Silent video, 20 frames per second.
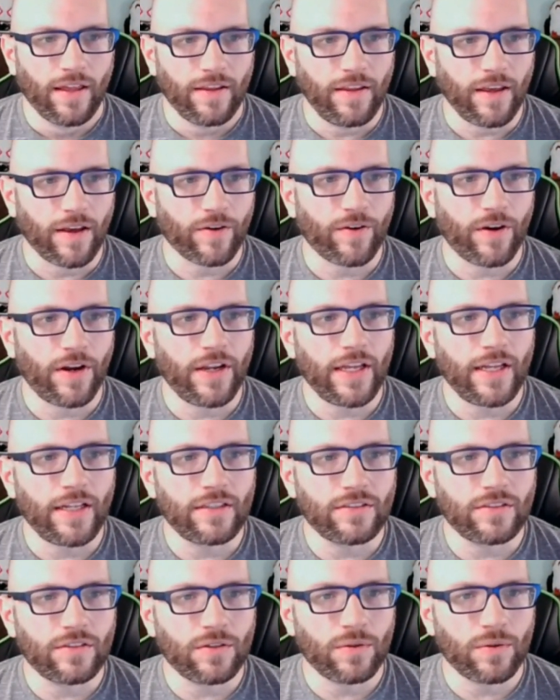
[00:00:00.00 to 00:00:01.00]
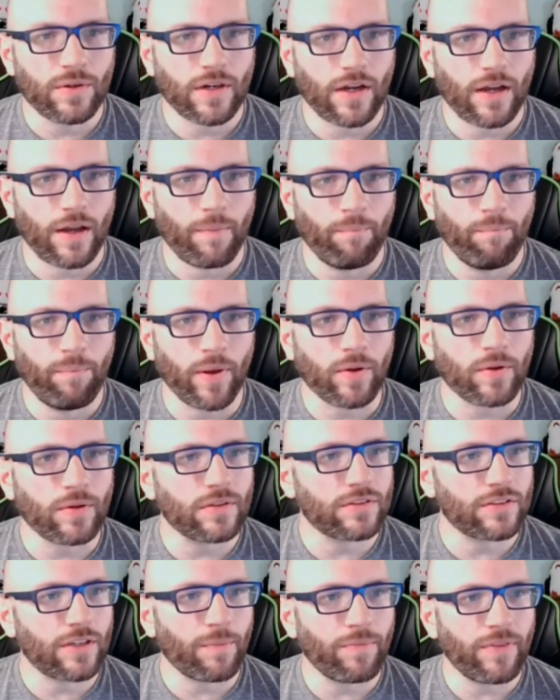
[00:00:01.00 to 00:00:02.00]
get ready to
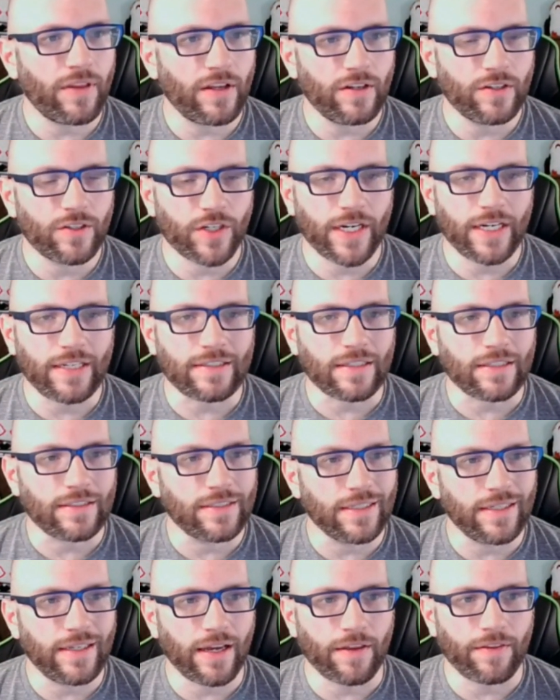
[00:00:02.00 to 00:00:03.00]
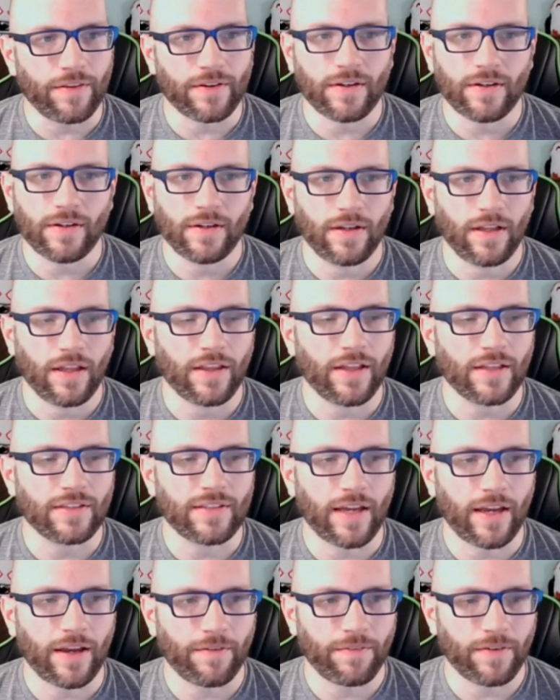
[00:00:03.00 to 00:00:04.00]
build something great together.
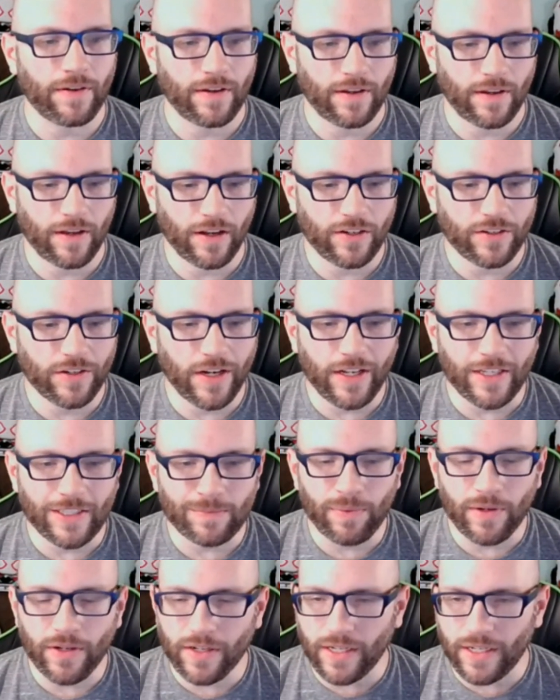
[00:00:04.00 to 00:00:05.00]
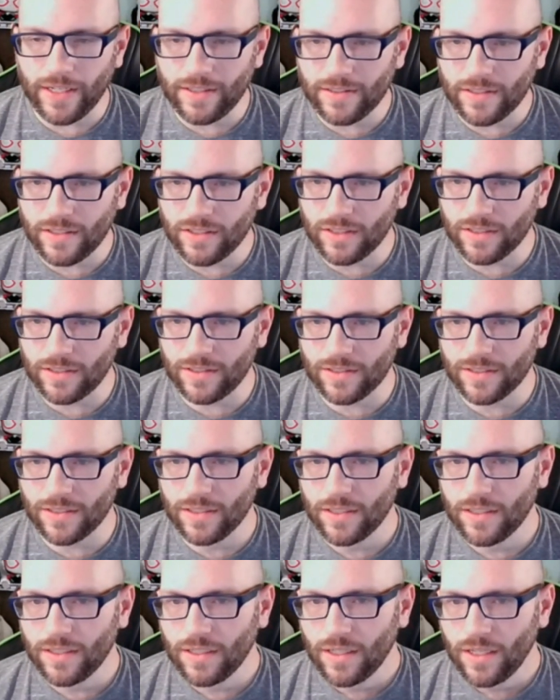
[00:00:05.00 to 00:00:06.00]
Let's have a great experience, and just
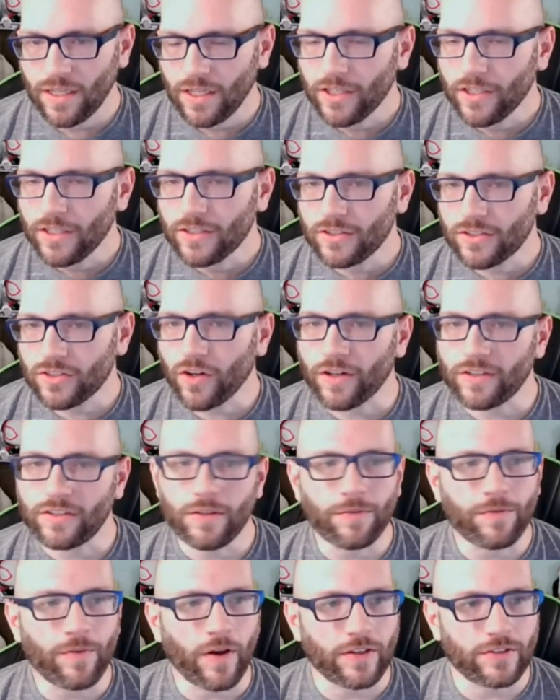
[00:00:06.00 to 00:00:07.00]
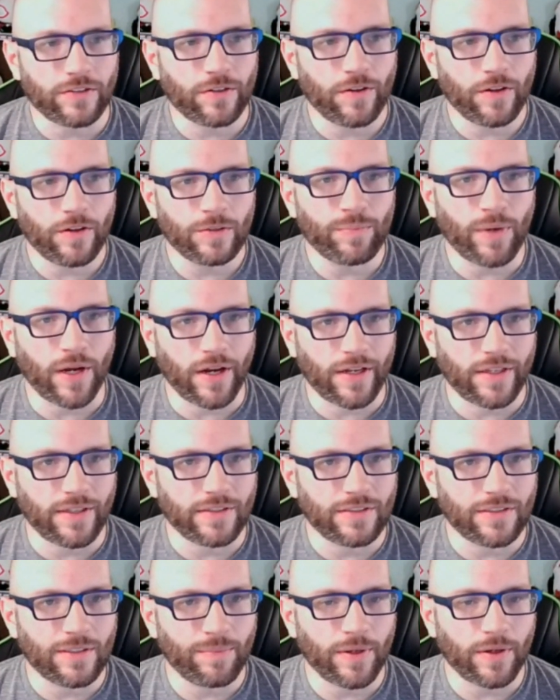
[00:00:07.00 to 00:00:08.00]
start to foster those
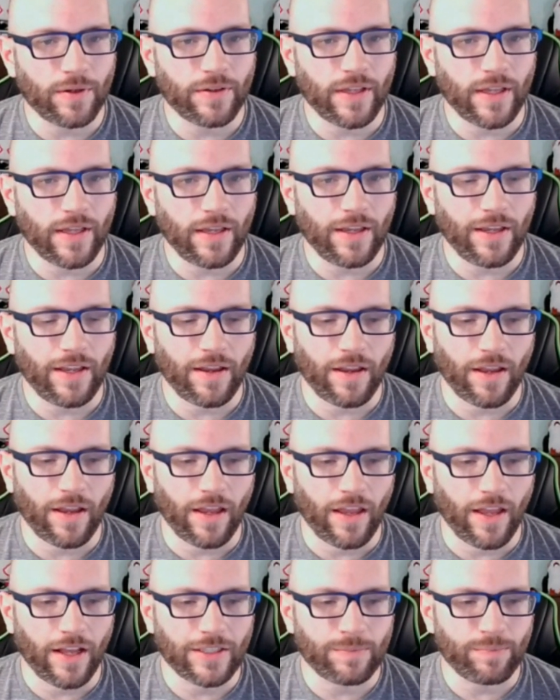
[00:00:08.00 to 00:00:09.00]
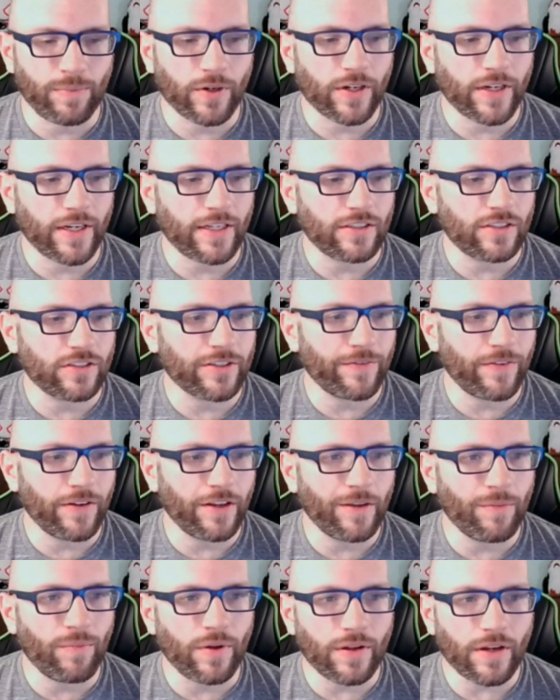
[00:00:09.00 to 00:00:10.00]
bonds, to build a experience
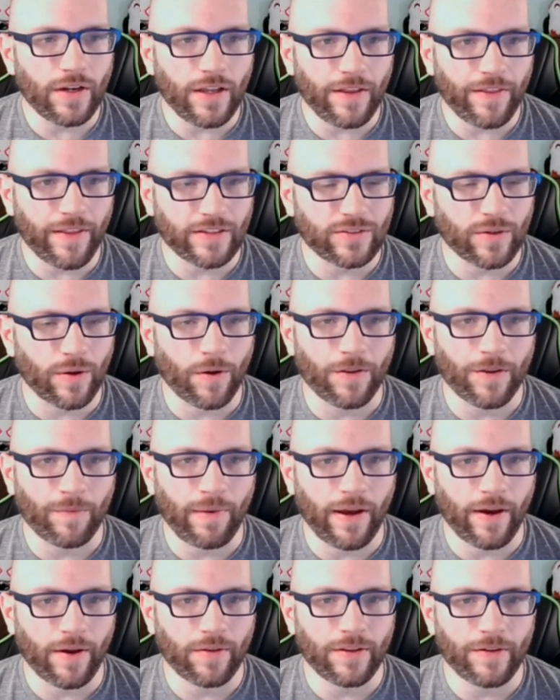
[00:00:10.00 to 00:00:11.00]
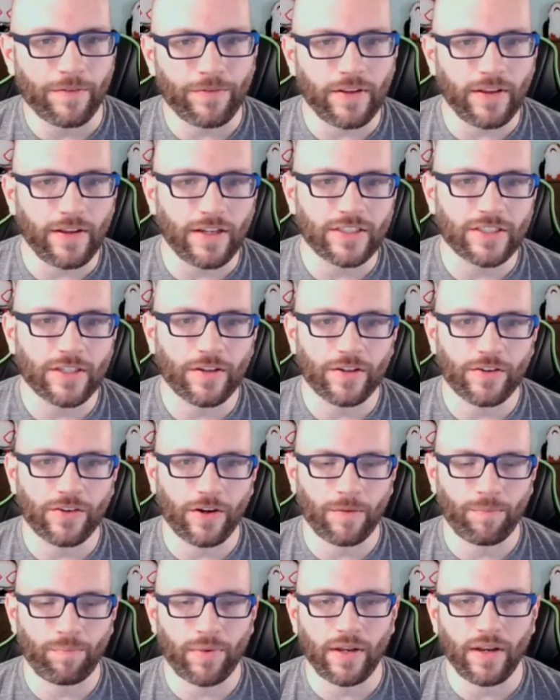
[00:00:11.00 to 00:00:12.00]
driven community that's all about lifting each
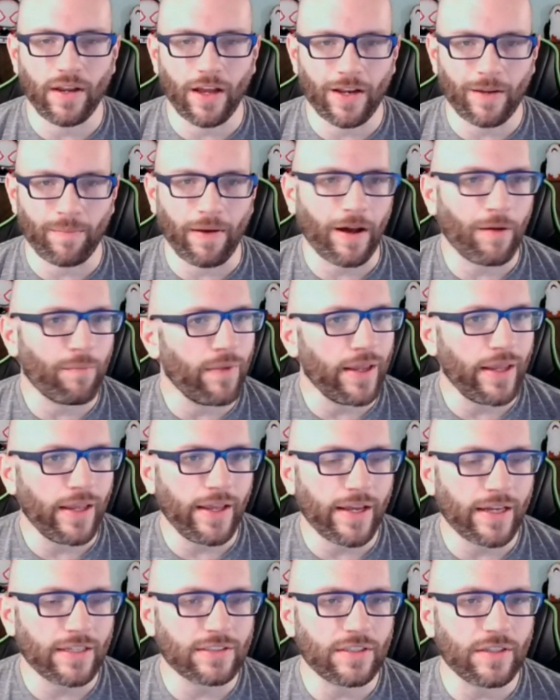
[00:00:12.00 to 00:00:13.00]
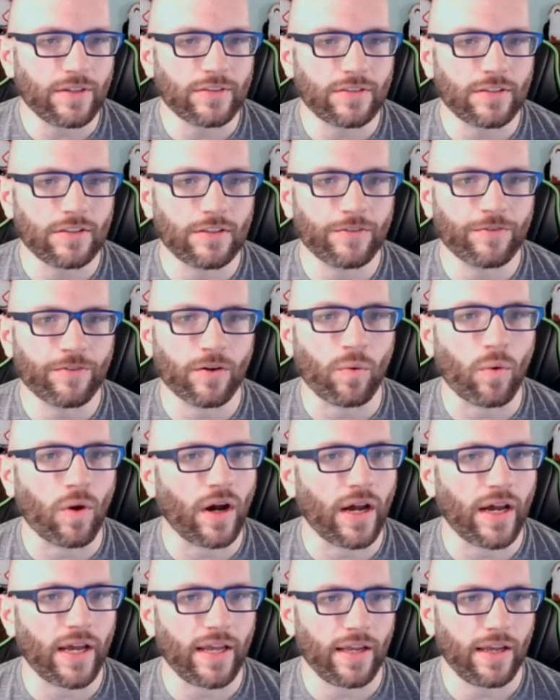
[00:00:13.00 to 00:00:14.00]
other up, and not about making excuses for
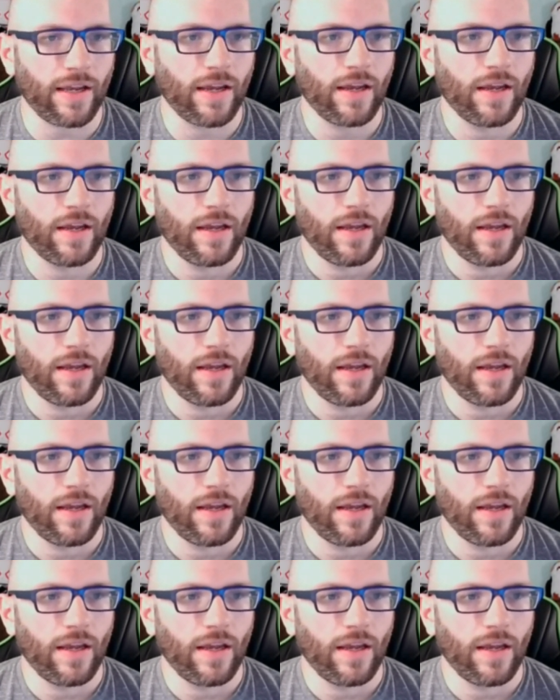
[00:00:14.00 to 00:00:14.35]
why